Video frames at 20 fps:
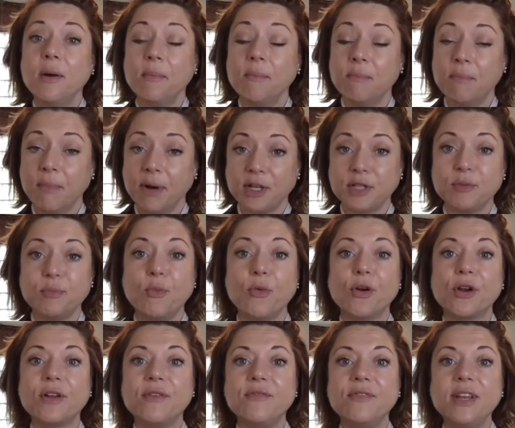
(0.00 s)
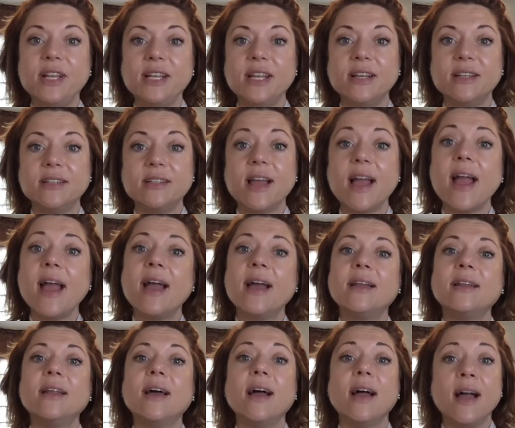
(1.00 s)
much more convenient
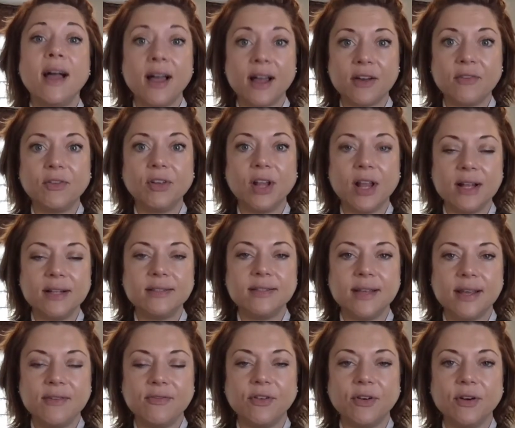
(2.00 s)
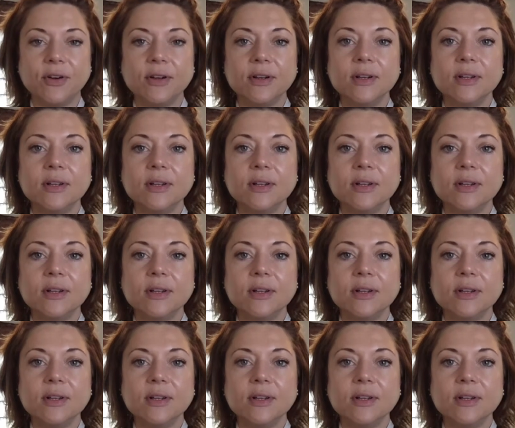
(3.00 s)
and a heck of a lot safer.